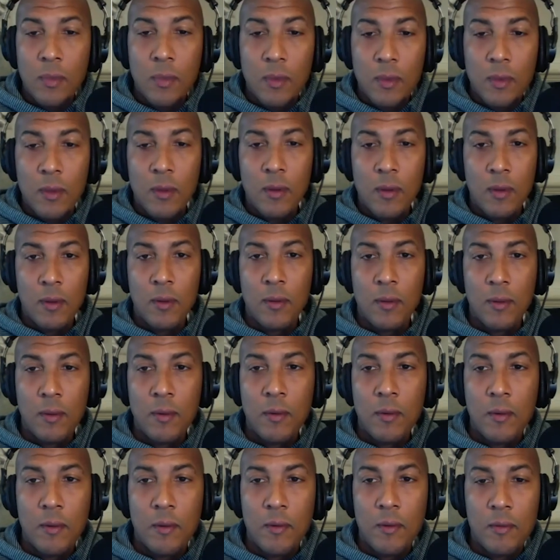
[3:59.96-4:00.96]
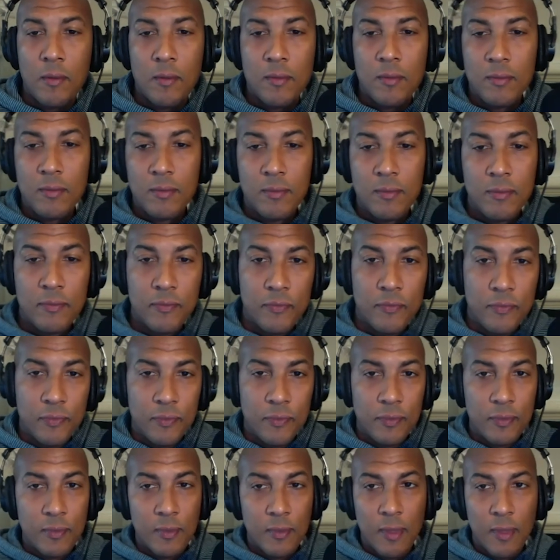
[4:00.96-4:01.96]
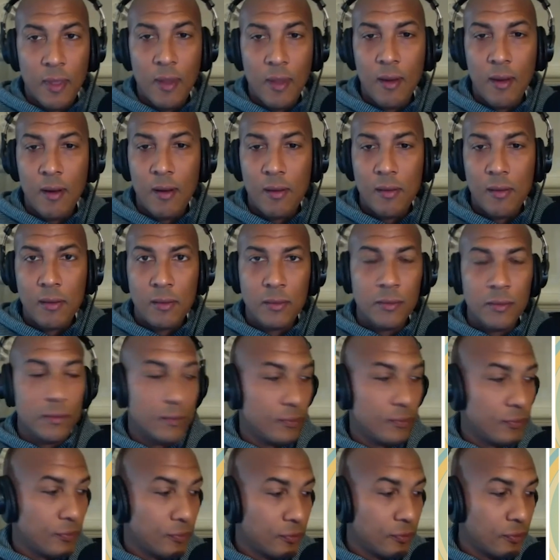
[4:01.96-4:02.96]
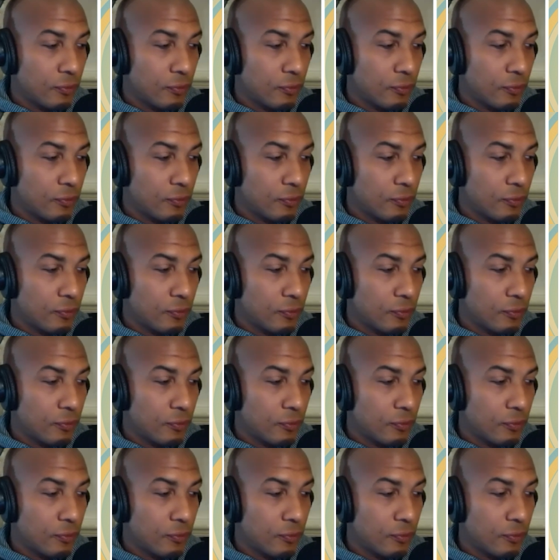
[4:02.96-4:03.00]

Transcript: (silent)